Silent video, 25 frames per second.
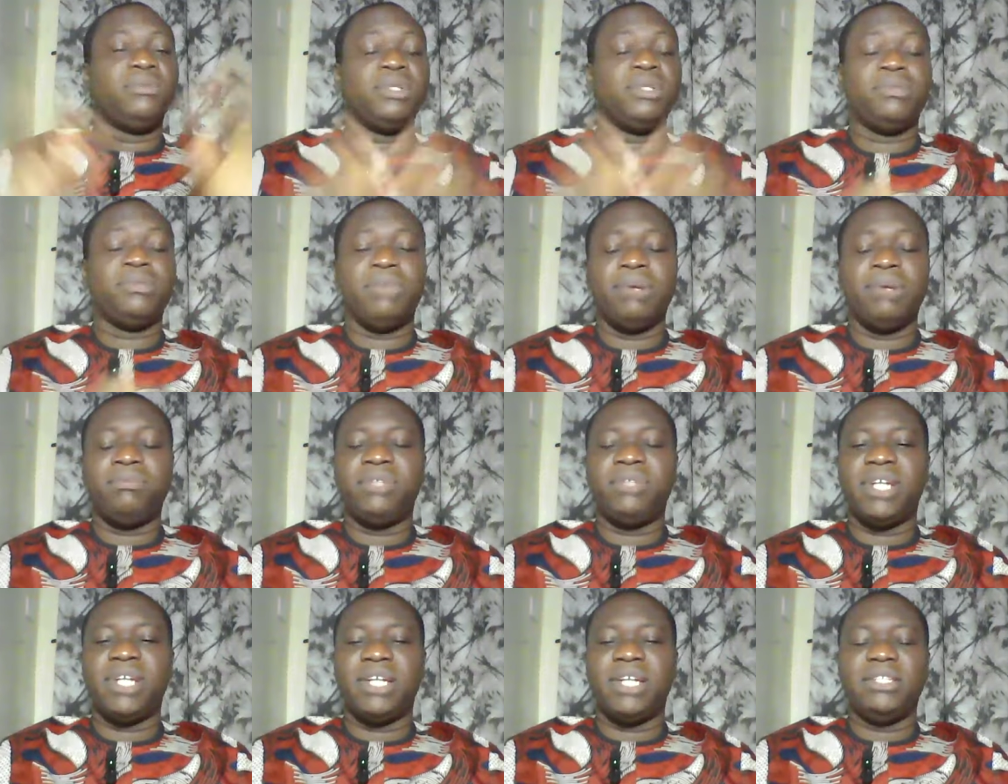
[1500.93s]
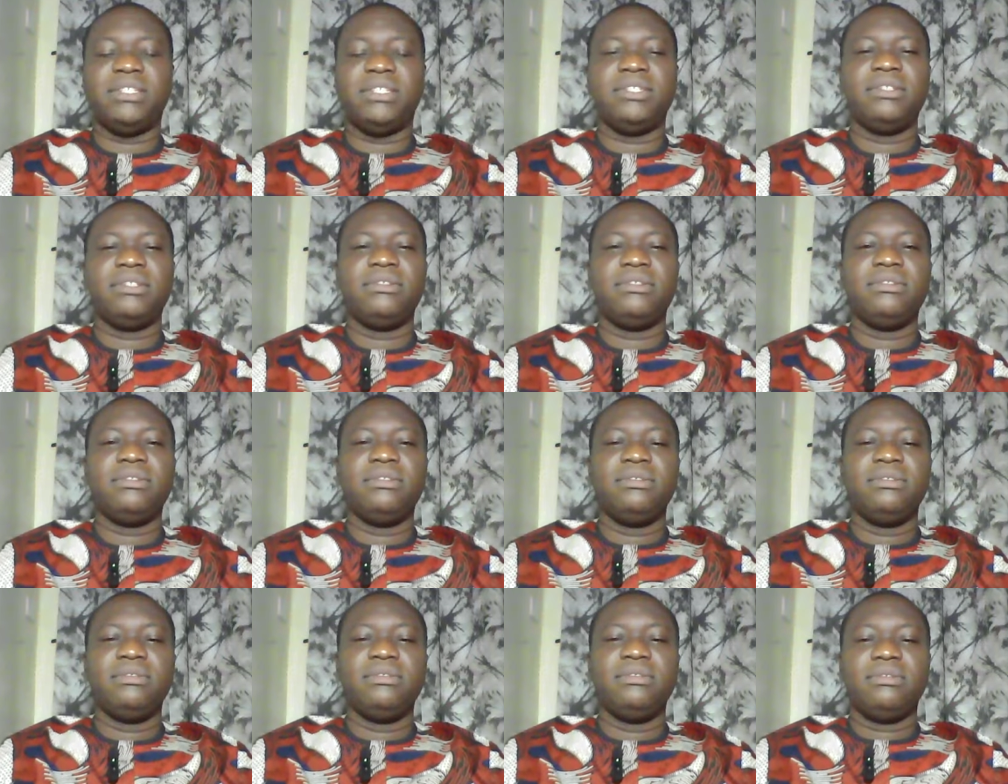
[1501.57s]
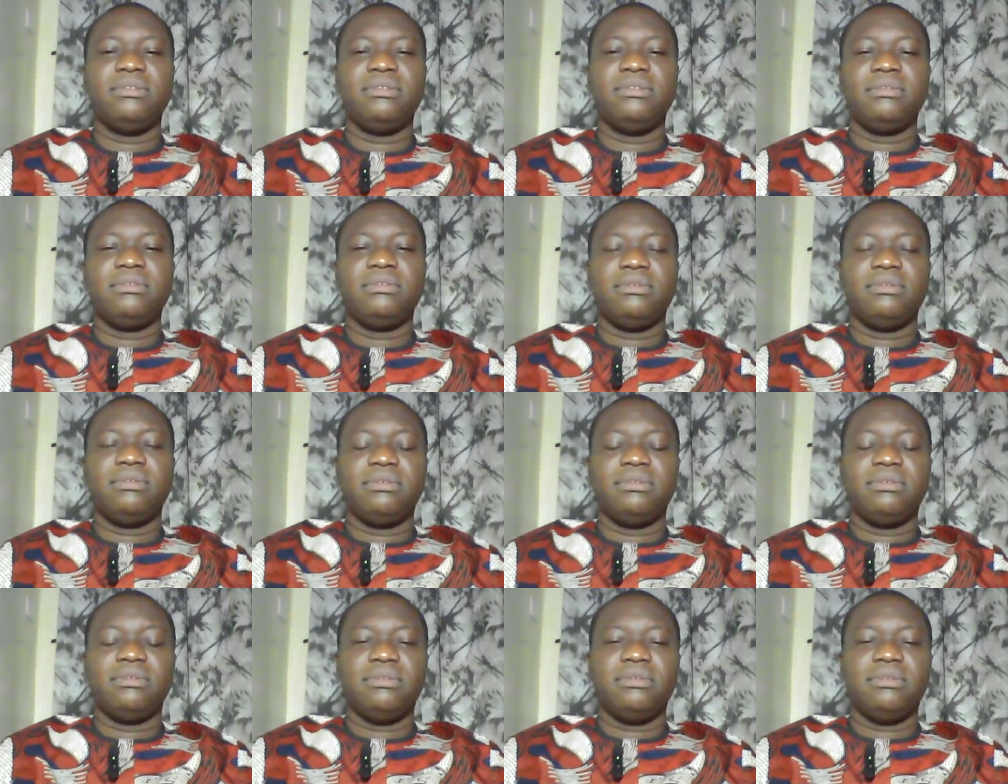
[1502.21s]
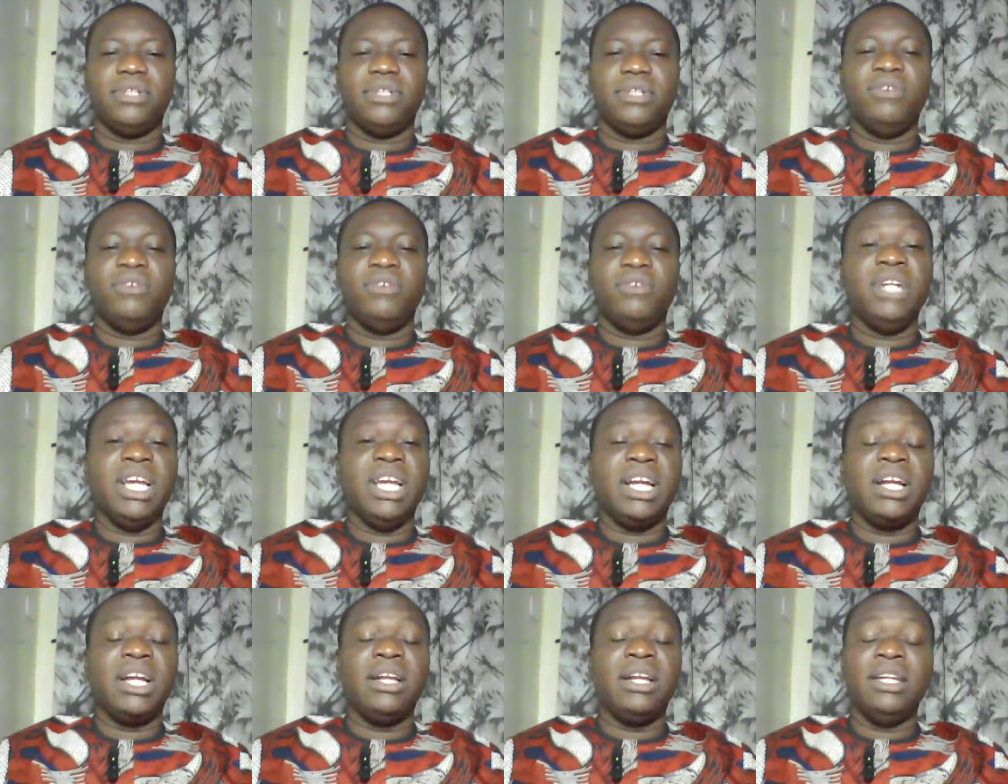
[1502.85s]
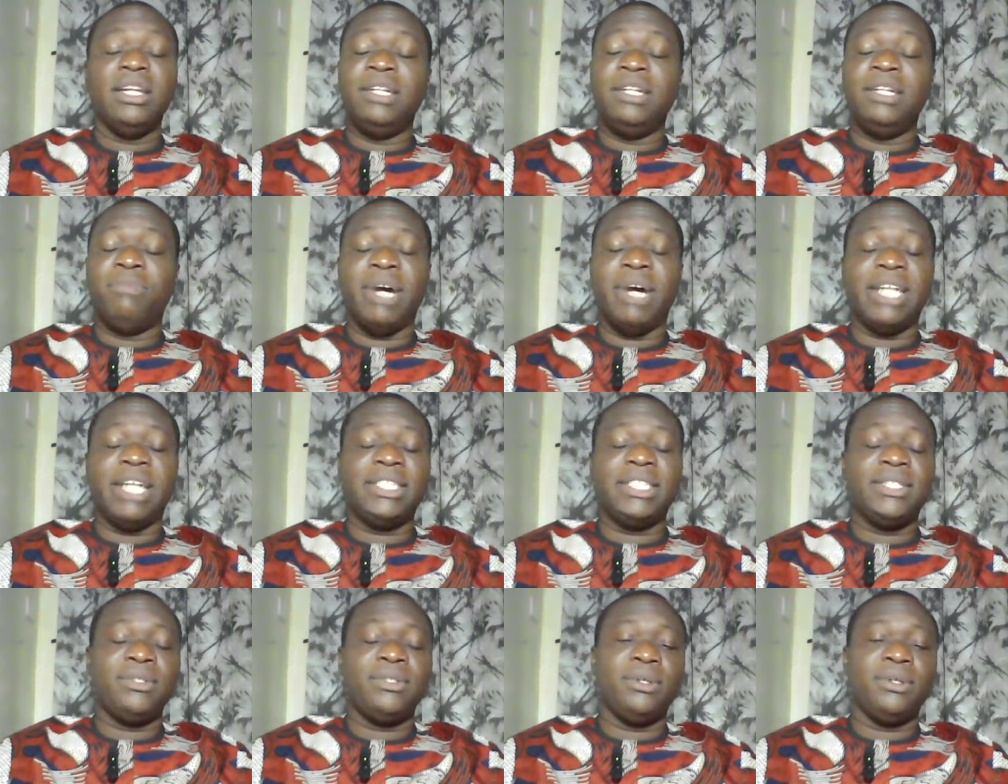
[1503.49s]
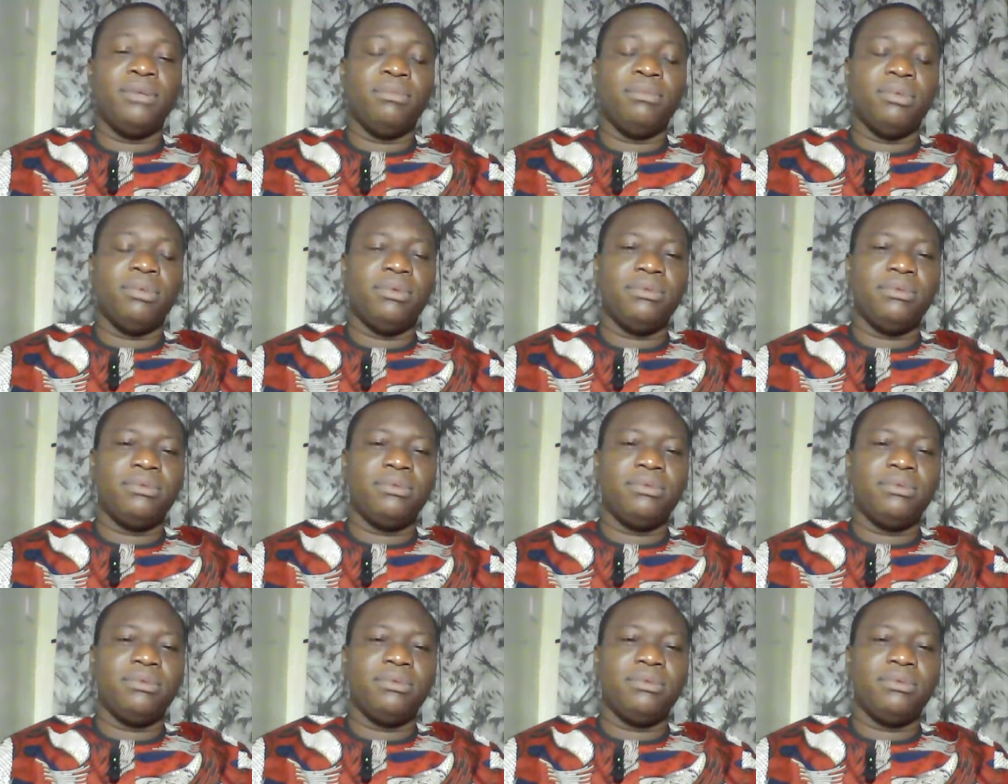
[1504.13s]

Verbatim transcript: He was baptized. Even a clean bathtub,